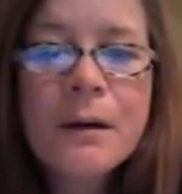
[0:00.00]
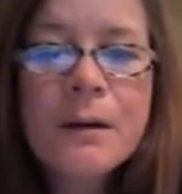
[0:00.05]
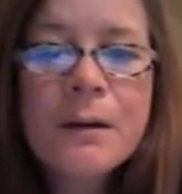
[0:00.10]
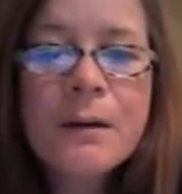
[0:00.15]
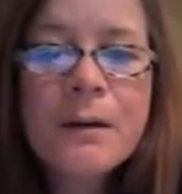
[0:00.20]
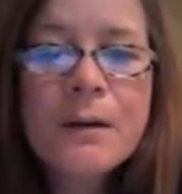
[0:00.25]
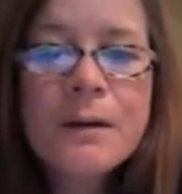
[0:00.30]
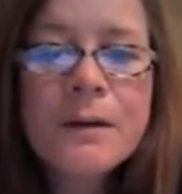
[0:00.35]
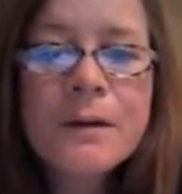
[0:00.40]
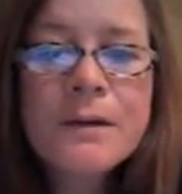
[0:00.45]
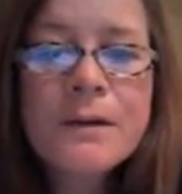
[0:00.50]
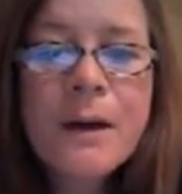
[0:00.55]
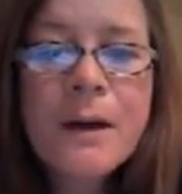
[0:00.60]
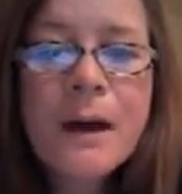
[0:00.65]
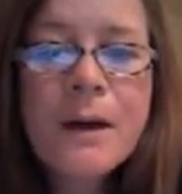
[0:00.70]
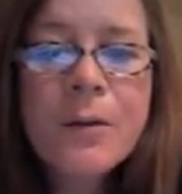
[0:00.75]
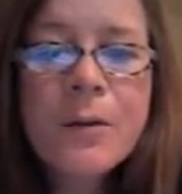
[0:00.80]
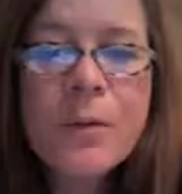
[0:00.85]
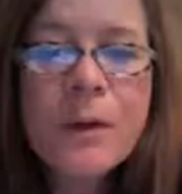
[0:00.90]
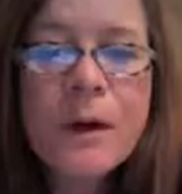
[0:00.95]
On this
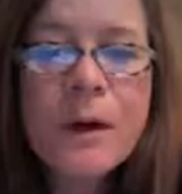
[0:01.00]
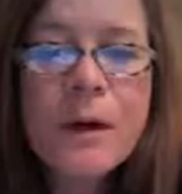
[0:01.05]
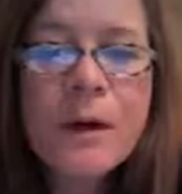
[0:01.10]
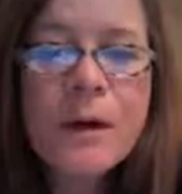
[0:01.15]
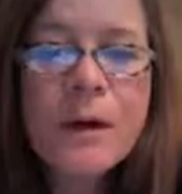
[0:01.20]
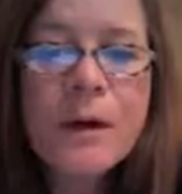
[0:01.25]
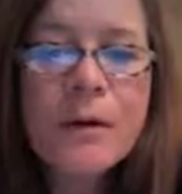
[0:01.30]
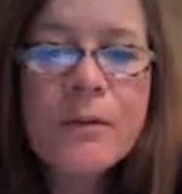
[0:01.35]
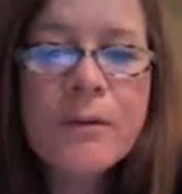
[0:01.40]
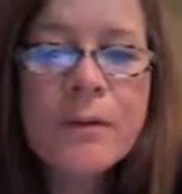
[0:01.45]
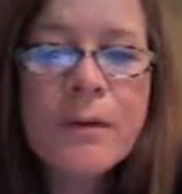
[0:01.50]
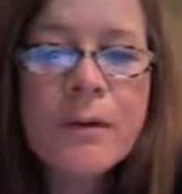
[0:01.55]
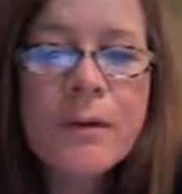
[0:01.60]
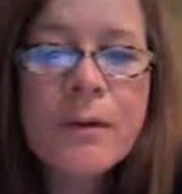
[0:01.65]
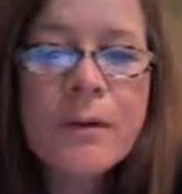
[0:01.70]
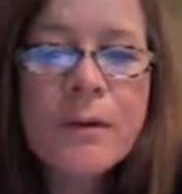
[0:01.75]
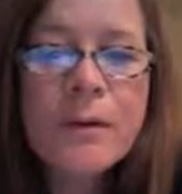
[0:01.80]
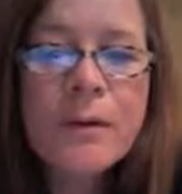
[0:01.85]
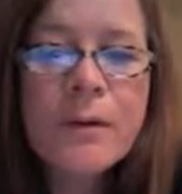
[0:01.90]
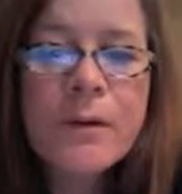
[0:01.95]
side we have
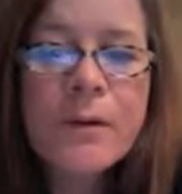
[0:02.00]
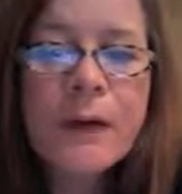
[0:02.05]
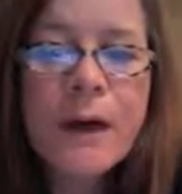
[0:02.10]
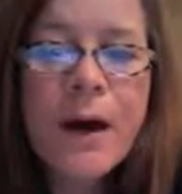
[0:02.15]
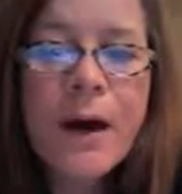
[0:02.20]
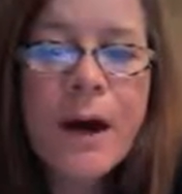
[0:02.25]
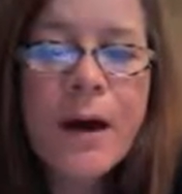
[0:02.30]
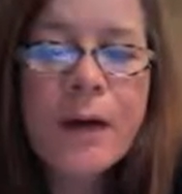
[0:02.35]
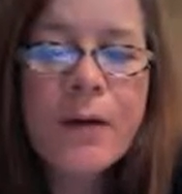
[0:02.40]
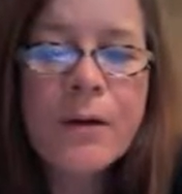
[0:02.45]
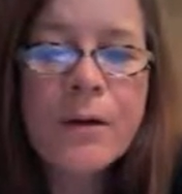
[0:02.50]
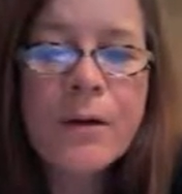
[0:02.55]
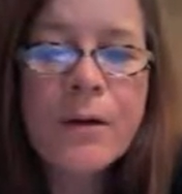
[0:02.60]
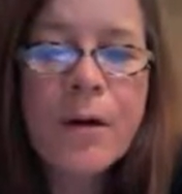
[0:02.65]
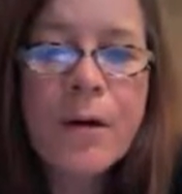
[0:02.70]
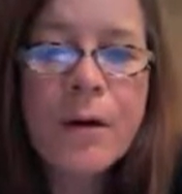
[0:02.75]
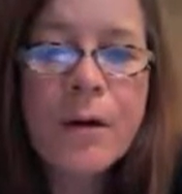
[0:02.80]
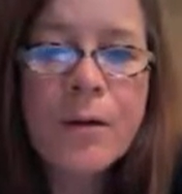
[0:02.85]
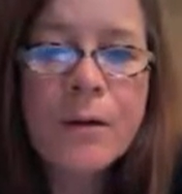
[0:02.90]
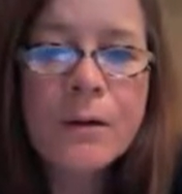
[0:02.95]
the outer
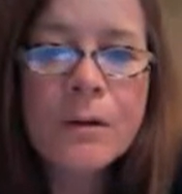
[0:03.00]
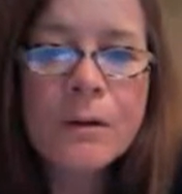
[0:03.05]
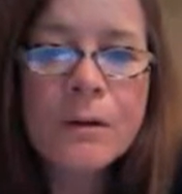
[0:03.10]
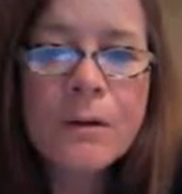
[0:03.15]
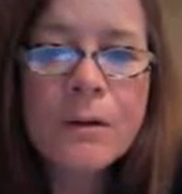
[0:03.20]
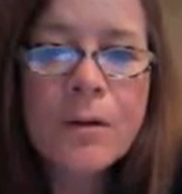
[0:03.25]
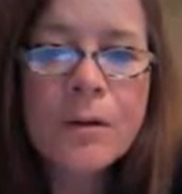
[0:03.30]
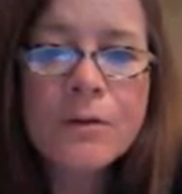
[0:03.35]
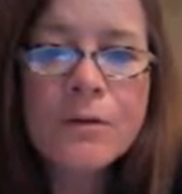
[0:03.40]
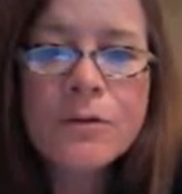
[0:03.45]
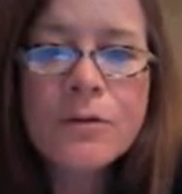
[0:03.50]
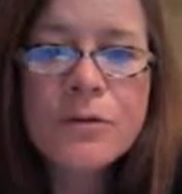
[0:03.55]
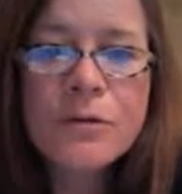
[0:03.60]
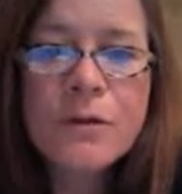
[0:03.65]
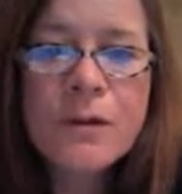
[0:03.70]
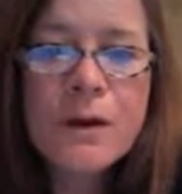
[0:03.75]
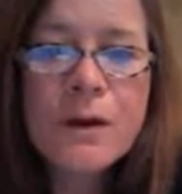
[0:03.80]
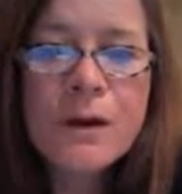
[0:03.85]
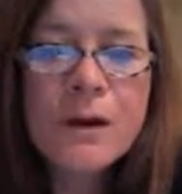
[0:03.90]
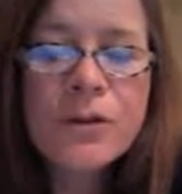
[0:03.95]
hole closer to
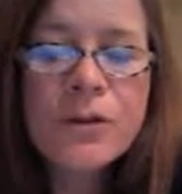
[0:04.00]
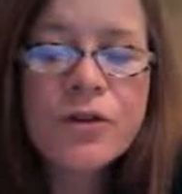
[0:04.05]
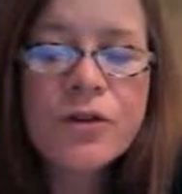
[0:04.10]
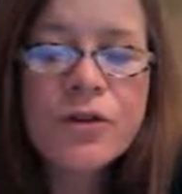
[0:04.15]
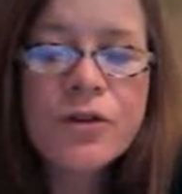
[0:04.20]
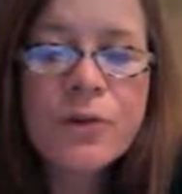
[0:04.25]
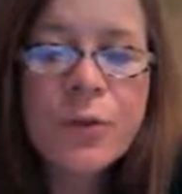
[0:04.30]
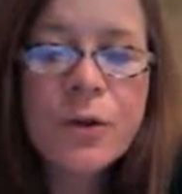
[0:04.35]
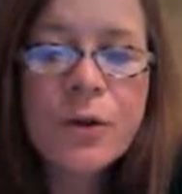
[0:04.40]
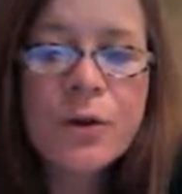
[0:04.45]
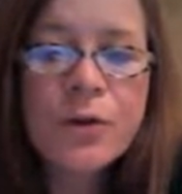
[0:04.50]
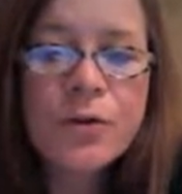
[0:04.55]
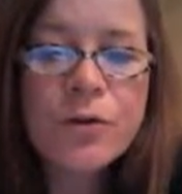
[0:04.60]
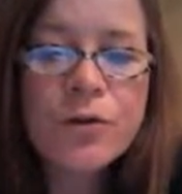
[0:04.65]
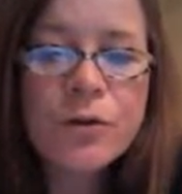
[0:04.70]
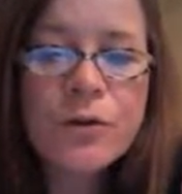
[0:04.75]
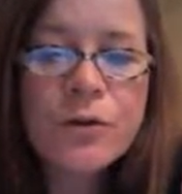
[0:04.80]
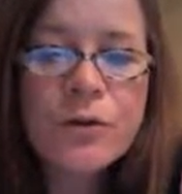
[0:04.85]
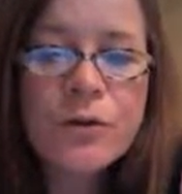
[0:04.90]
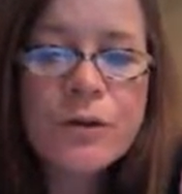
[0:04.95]
the edges where your
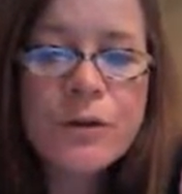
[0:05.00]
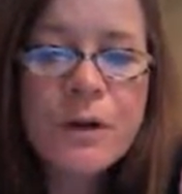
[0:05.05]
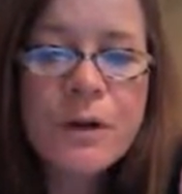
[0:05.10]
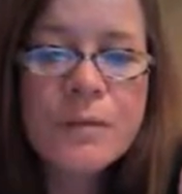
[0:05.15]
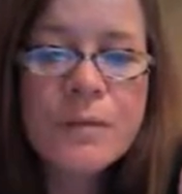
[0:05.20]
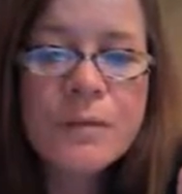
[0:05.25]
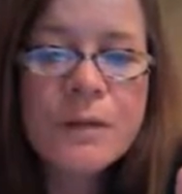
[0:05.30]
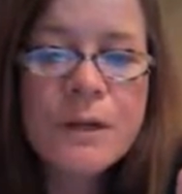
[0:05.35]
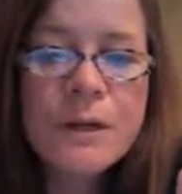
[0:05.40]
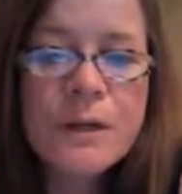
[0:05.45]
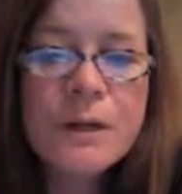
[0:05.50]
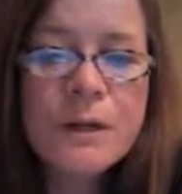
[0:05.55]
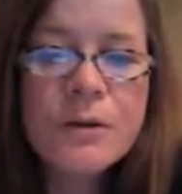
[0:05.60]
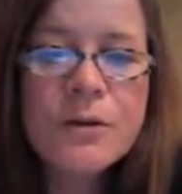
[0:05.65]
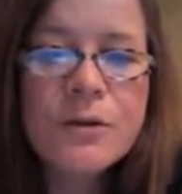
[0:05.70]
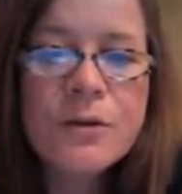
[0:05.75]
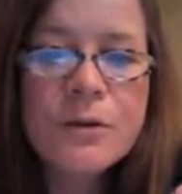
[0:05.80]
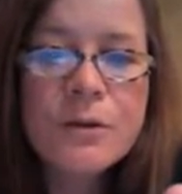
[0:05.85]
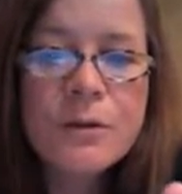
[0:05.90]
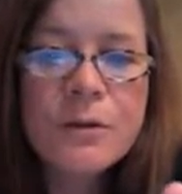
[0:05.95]
juice comes
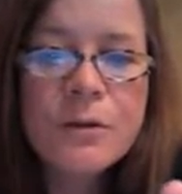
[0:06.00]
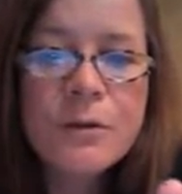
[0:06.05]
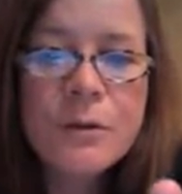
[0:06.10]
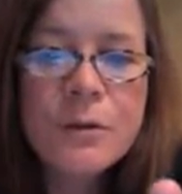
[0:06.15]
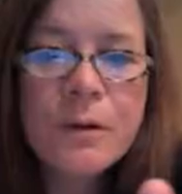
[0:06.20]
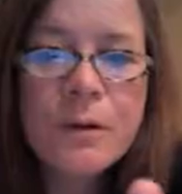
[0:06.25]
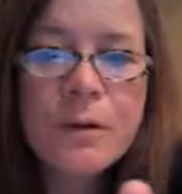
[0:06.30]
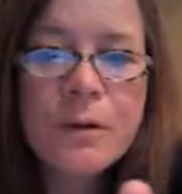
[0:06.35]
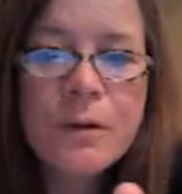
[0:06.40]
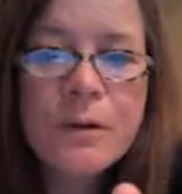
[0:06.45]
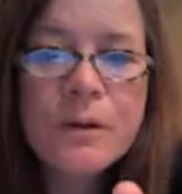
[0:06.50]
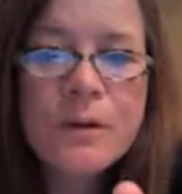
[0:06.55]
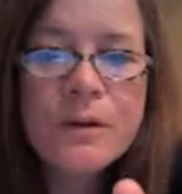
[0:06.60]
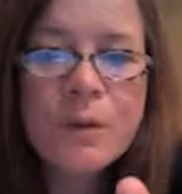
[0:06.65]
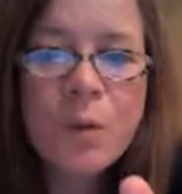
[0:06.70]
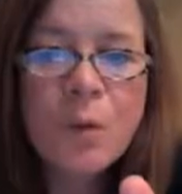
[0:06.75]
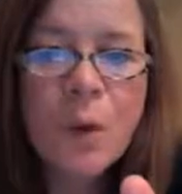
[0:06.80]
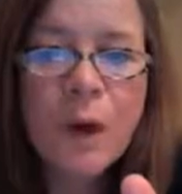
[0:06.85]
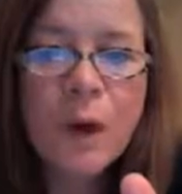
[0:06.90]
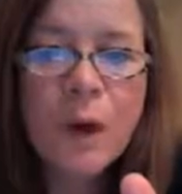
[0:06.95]
into this
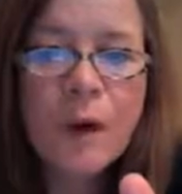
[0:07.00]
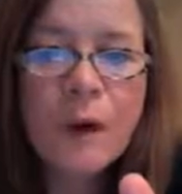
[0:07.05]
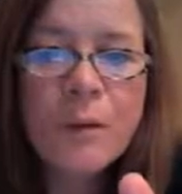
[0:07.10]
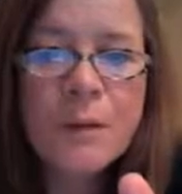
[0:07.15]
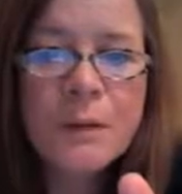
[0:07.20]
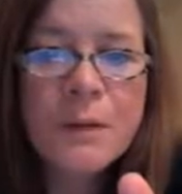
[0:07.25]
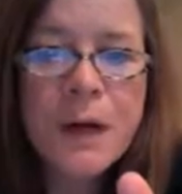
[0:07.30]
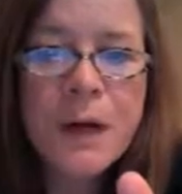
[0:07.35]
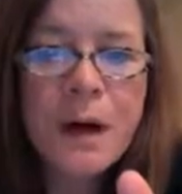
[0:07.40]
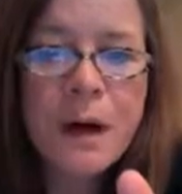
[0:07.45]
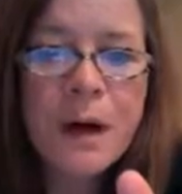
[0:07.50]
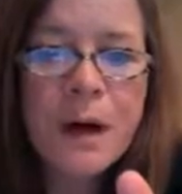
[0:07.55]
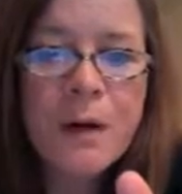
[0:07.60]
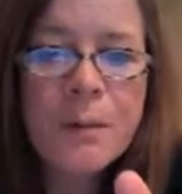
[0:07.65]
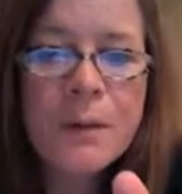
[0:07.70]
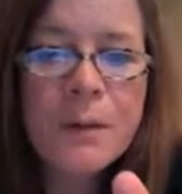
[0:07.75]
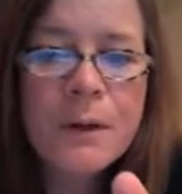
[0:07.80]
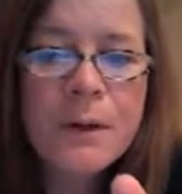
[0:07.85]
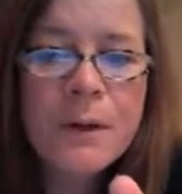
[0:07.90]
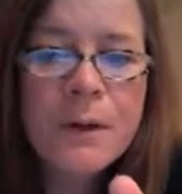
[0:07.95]
well up top,
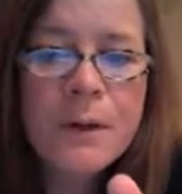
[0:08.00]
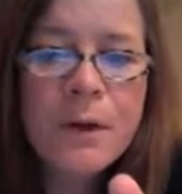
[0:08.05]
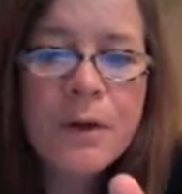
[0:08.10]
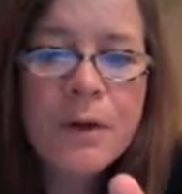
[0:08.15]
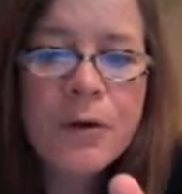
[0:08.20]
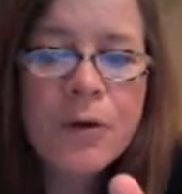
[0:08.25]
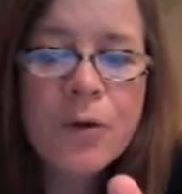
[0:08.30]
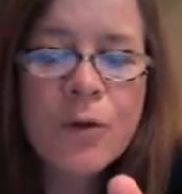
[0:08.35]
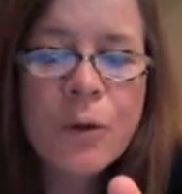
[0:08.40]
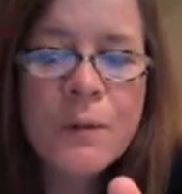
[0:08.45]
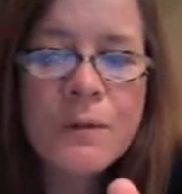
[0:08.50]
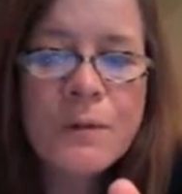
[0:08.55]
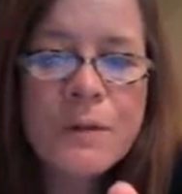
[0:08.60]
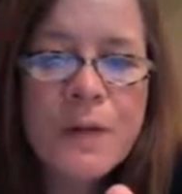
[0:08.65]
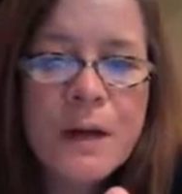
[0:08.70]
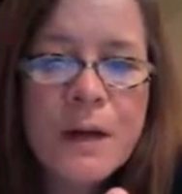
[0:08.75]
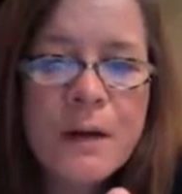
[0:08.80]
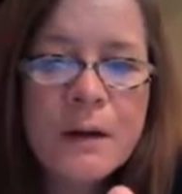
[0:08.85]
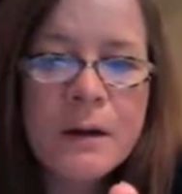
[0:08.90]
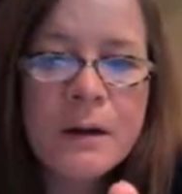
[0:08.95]
drips
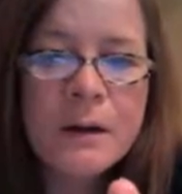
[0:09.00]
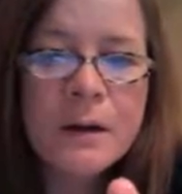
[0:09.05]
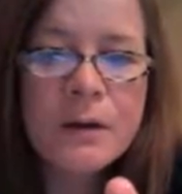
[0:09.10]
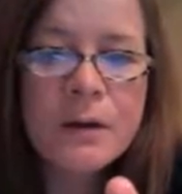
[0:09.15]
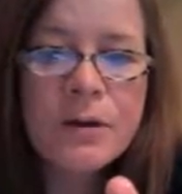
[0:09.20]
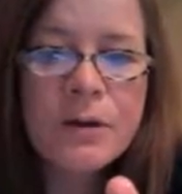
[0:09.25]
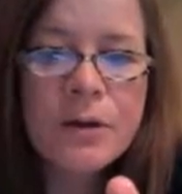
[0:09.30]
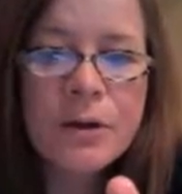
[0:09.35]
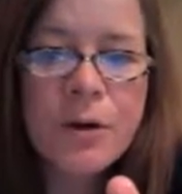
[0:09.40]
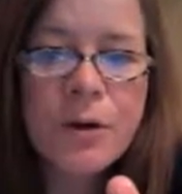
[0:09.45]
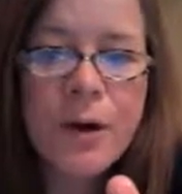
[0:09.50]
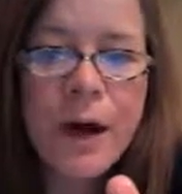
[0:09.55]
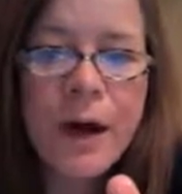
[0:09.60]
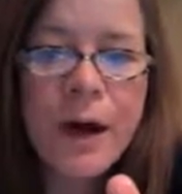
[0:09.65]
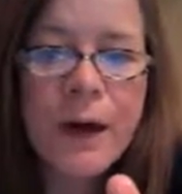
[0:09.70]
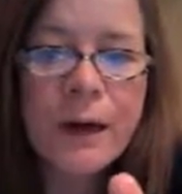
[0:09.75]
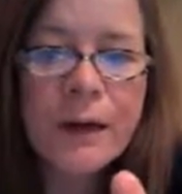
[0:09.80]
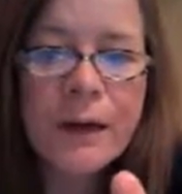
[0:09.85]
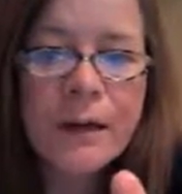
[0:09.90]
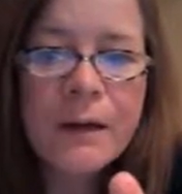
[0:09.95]
down into your
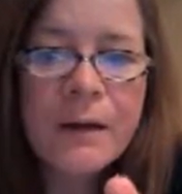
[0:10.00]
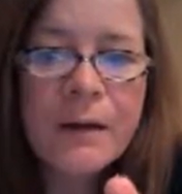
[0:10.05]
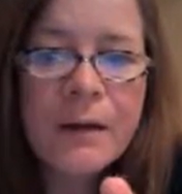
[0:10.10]
addy.